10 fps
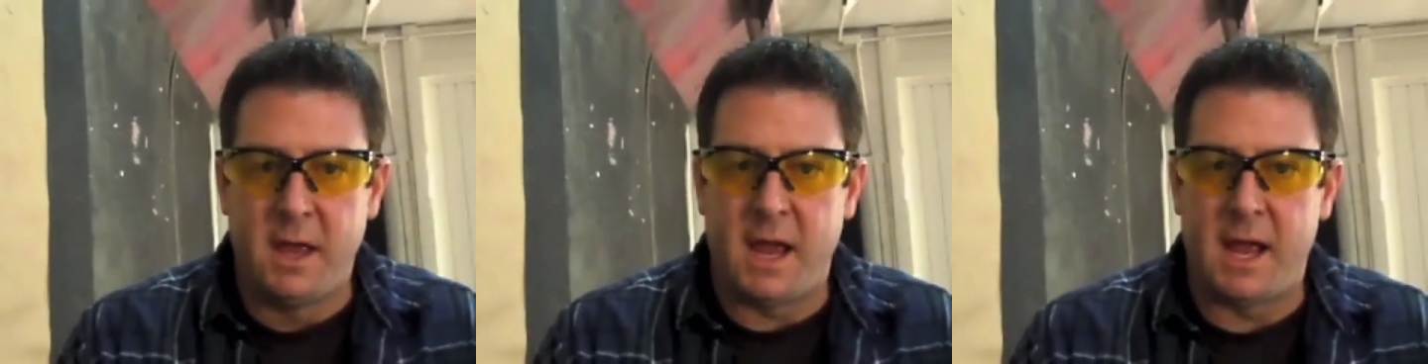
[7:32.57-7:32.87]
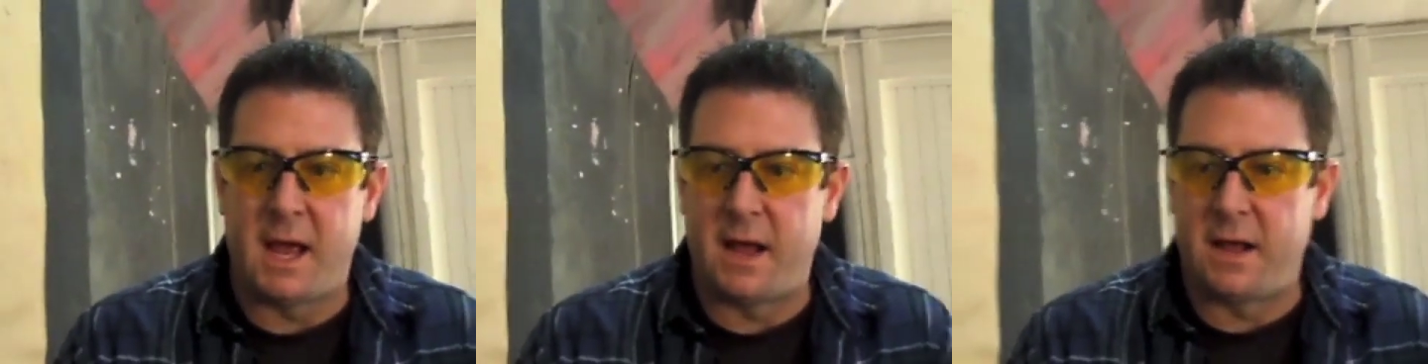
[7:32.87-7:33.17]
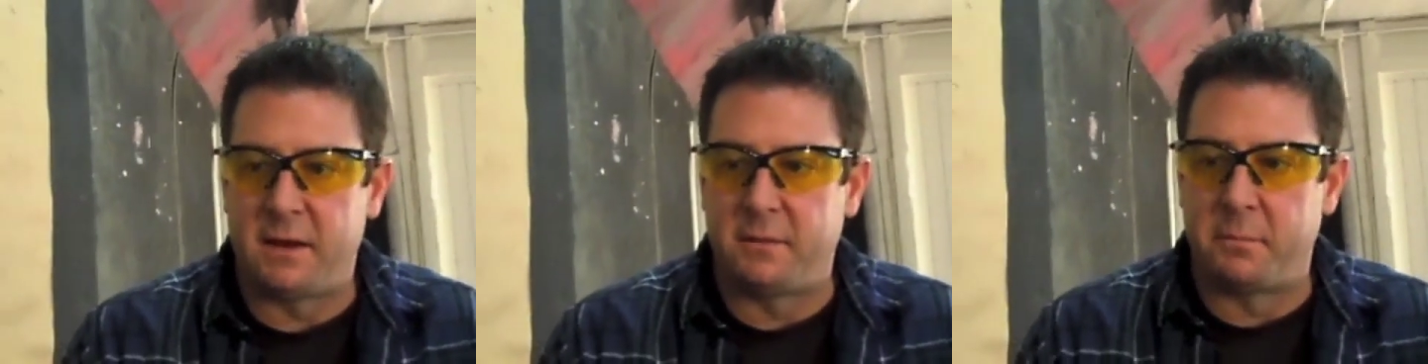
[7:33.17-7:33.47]

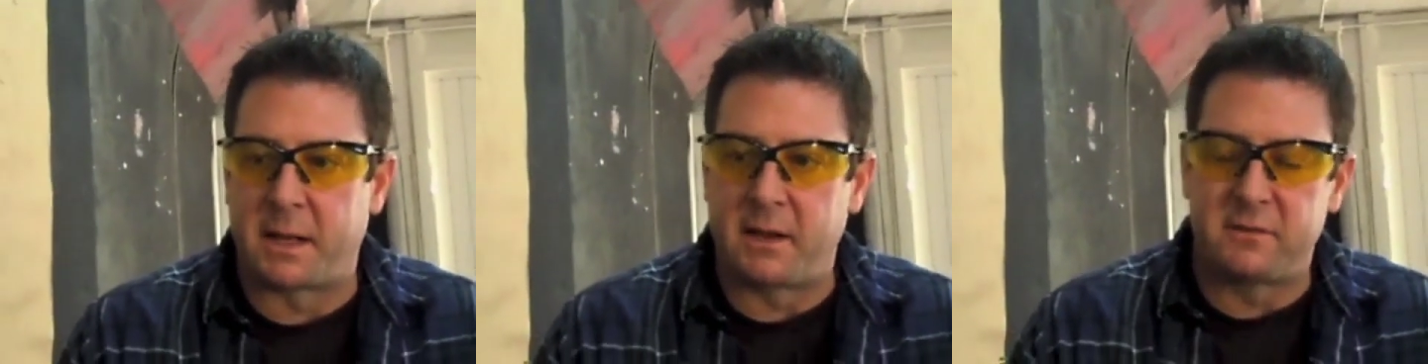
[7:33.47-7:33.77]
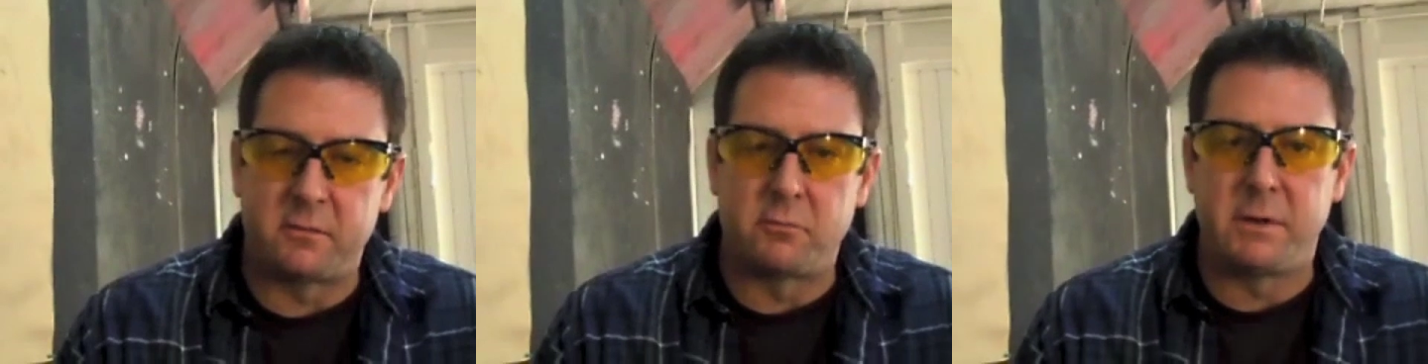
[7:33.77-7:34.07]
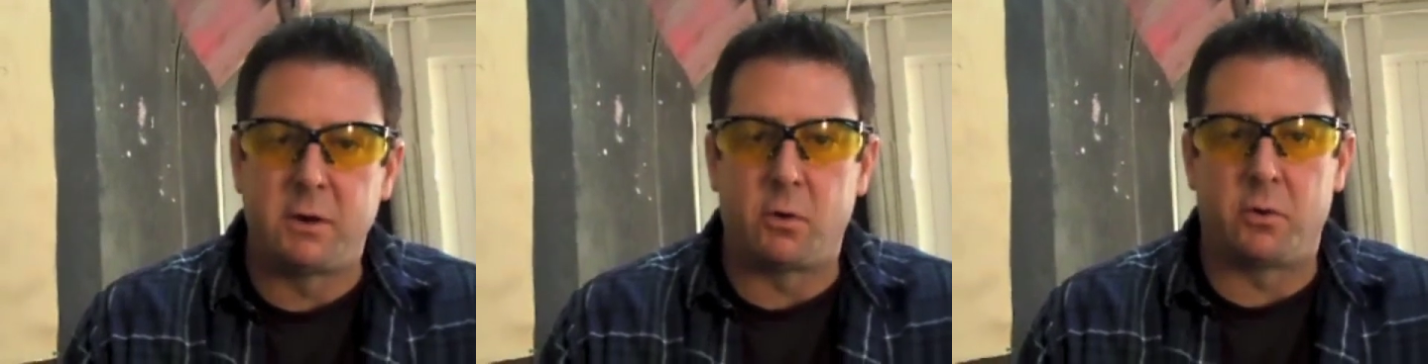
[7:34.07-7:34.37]
And because of the
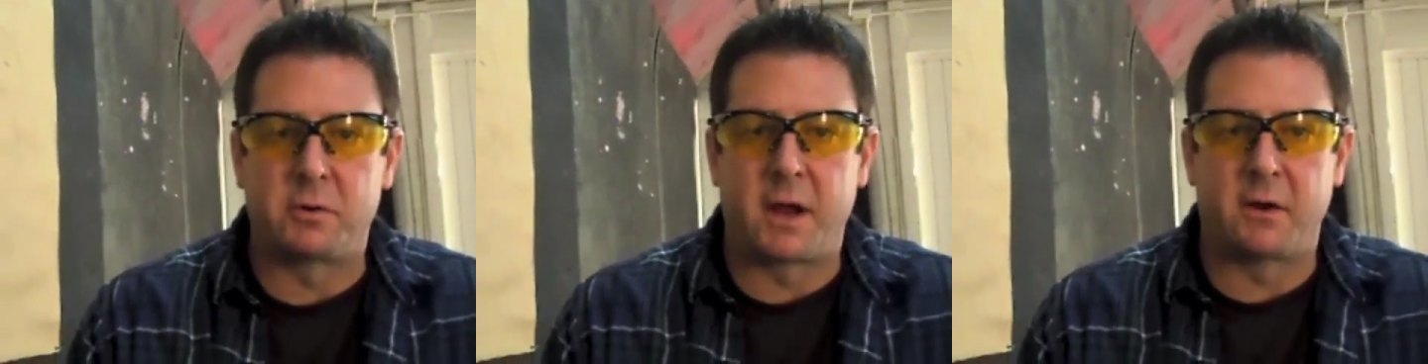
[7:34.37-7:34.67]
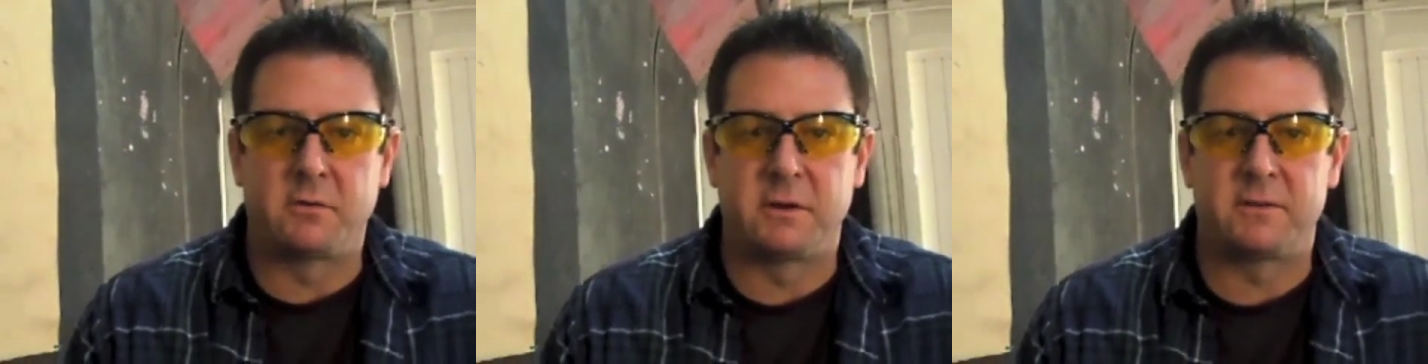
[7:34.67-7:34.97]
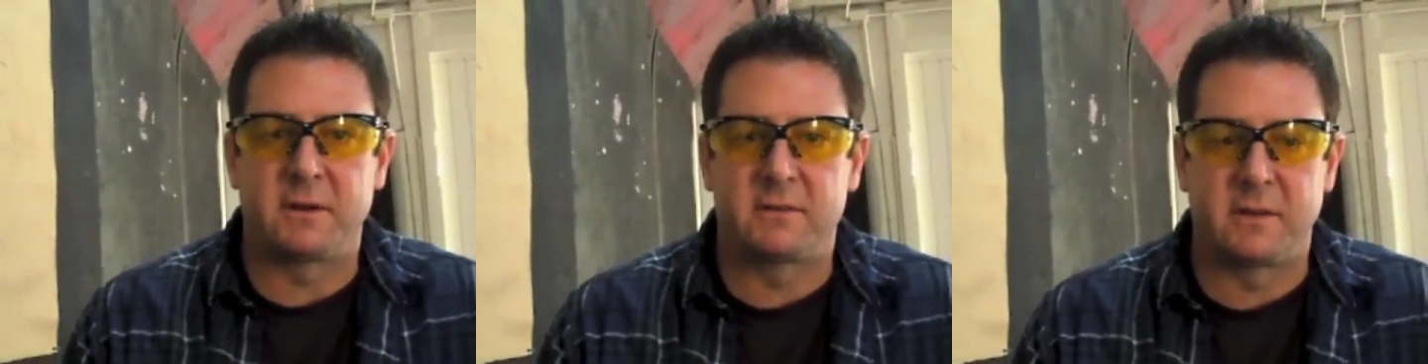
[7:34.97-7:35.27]
recoil
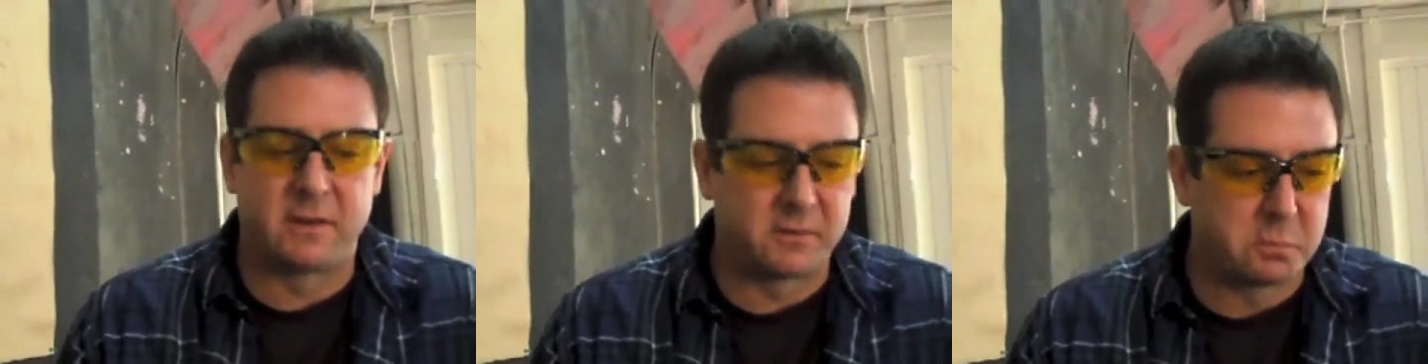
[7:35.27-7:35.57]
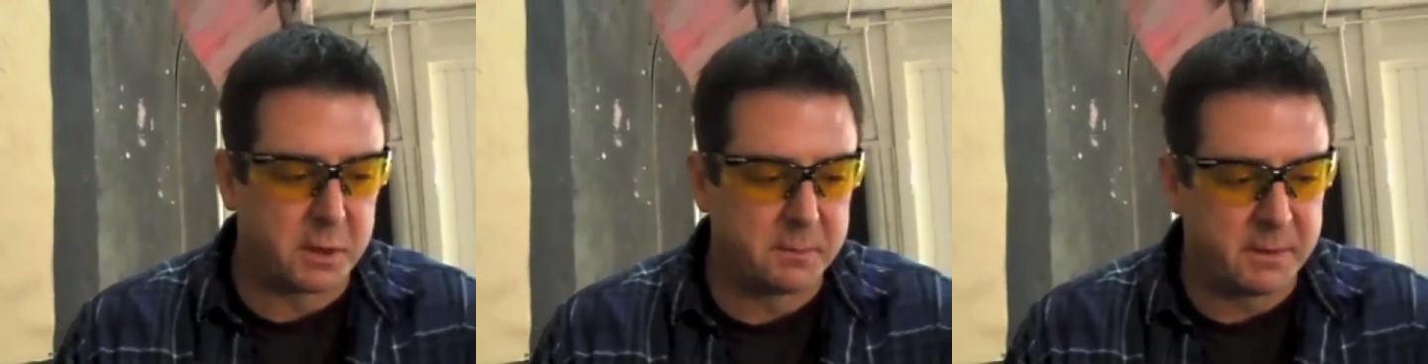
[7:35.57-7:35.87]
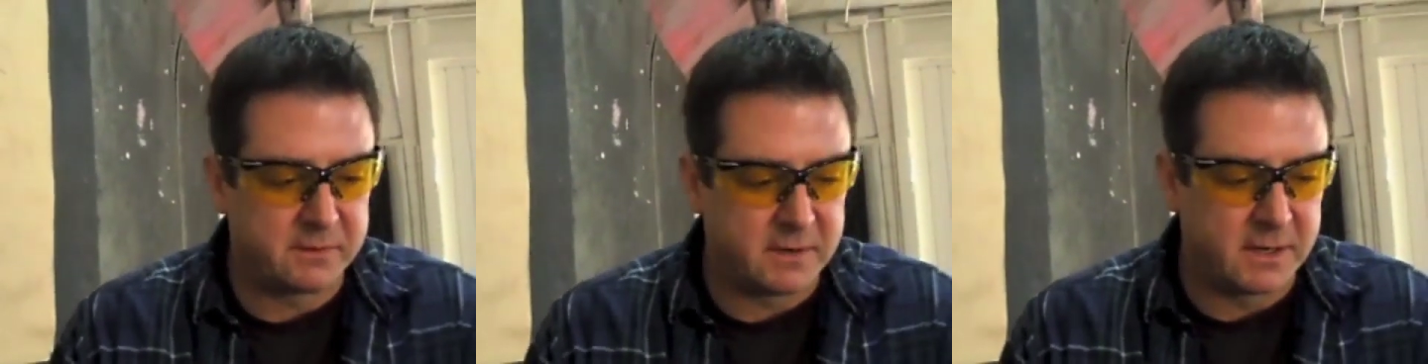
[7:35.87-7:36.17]
characteristics of the spring
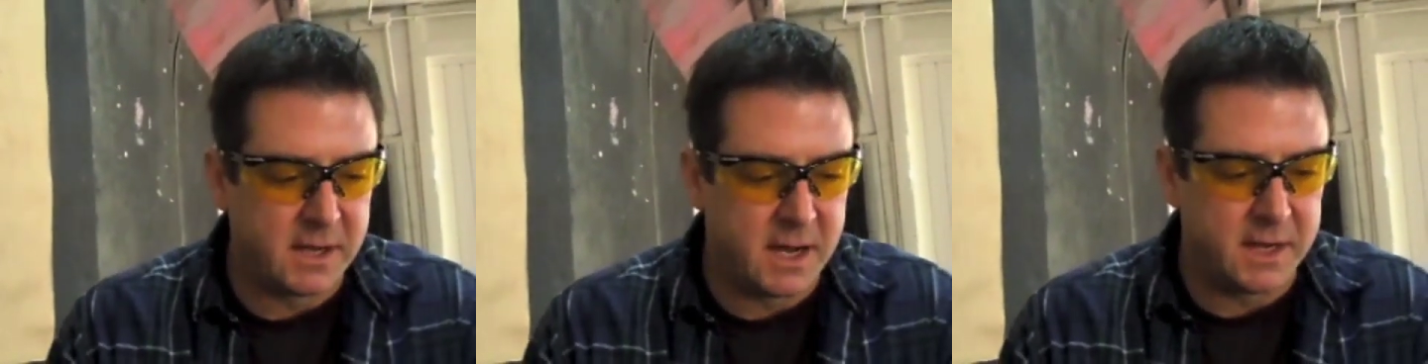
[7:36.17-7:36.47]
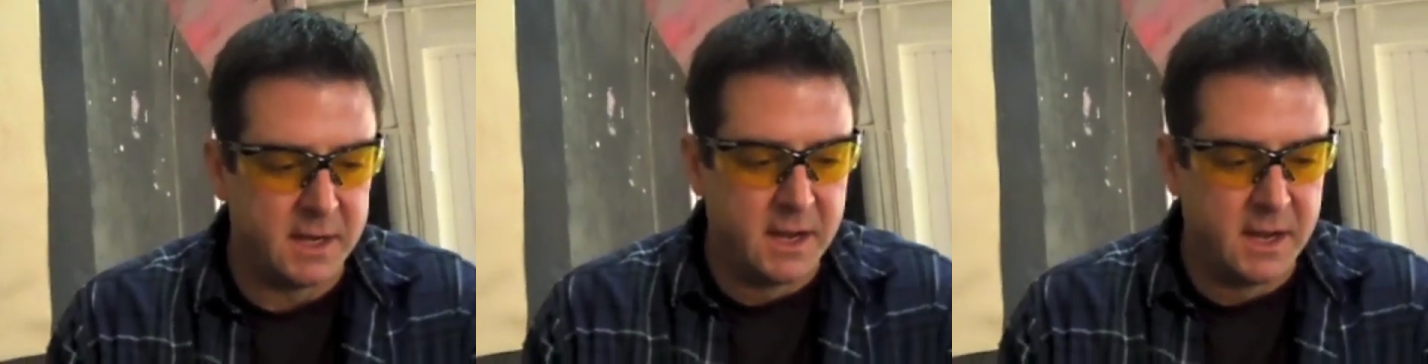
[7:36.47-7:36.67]
piston gun,